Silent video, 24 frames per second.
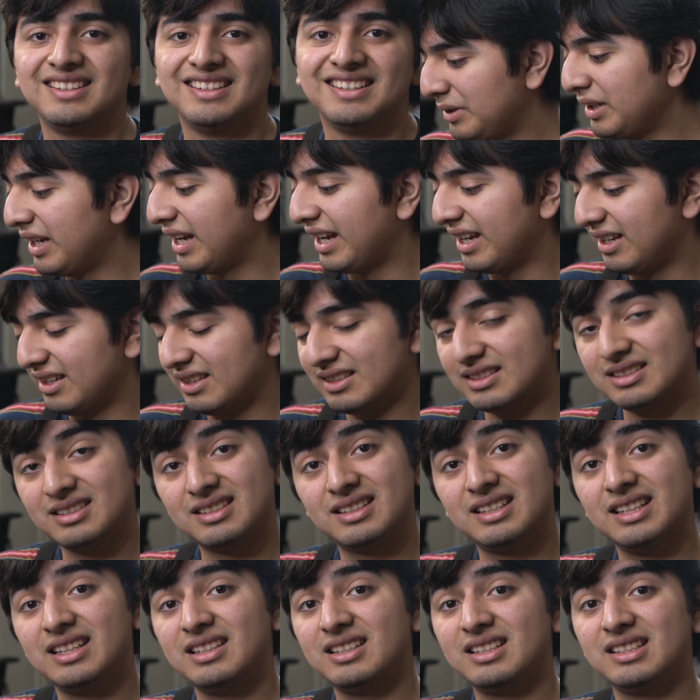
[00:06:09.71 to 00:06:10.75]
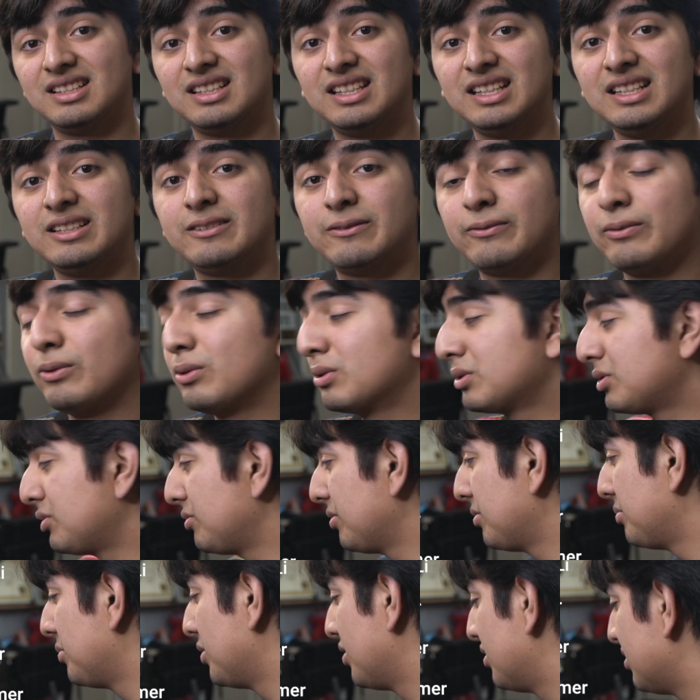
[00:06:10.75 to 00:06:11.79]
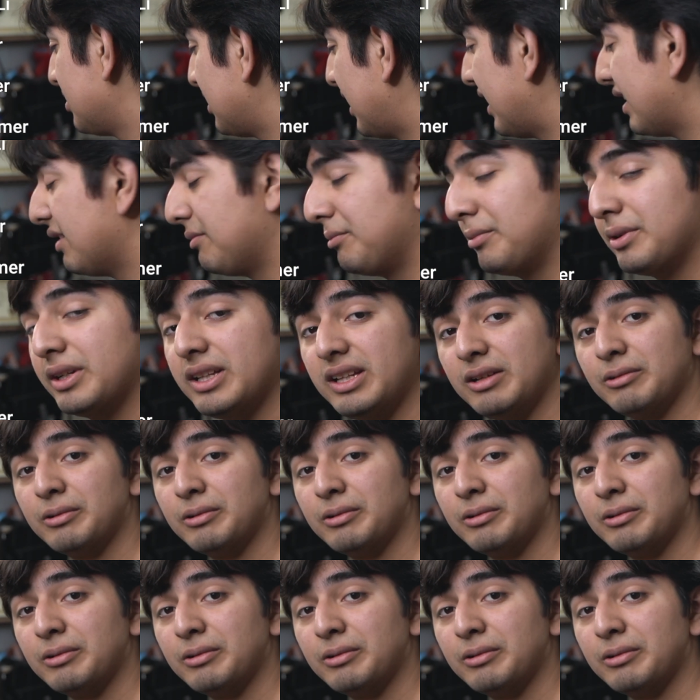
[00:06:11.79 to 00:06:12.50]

But yeah, these 4 trimmers I really